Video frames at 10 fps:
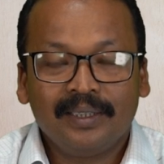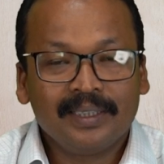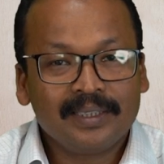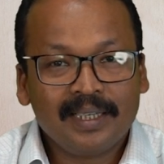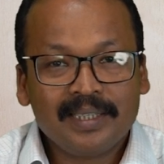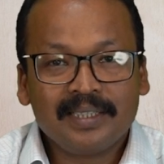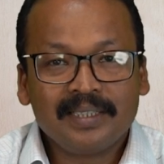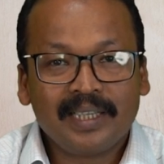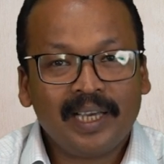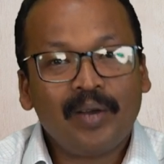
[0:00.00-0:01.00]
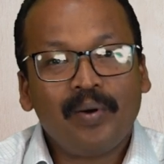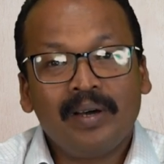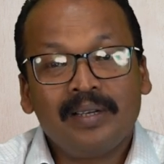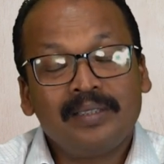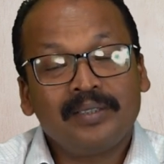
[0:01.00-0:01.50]
This license allows
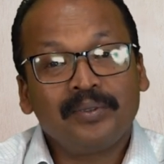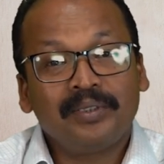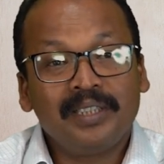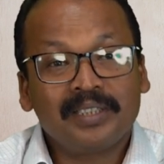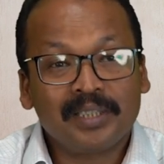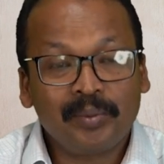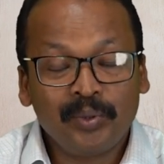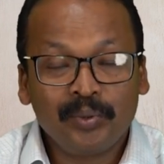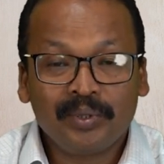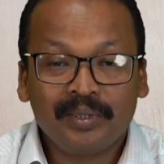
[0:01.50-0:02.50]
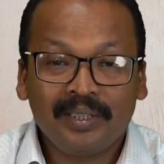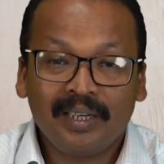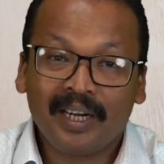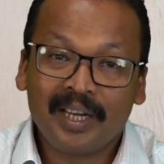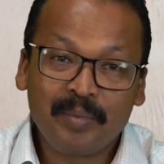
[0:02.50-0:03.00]
others to distribute,
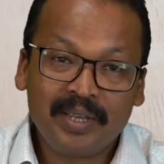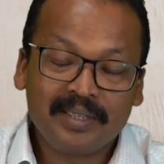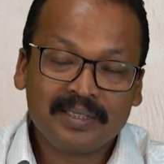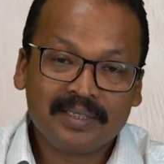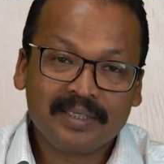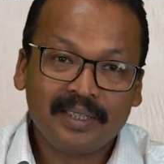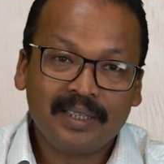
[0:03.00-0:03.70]
remix,